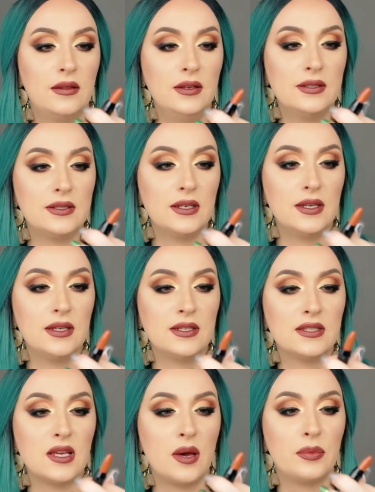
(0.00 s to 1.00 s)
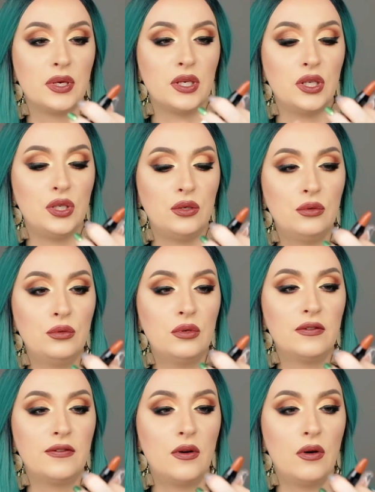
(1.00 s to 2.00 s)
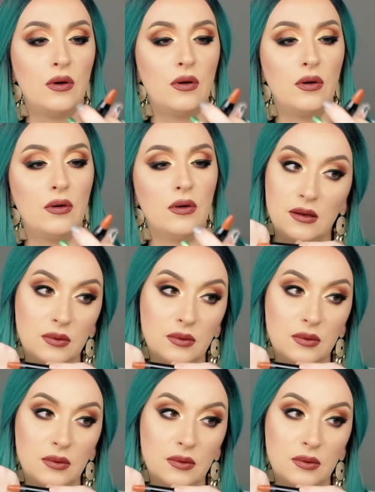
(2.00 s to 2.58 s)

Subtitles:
This is a beautiful.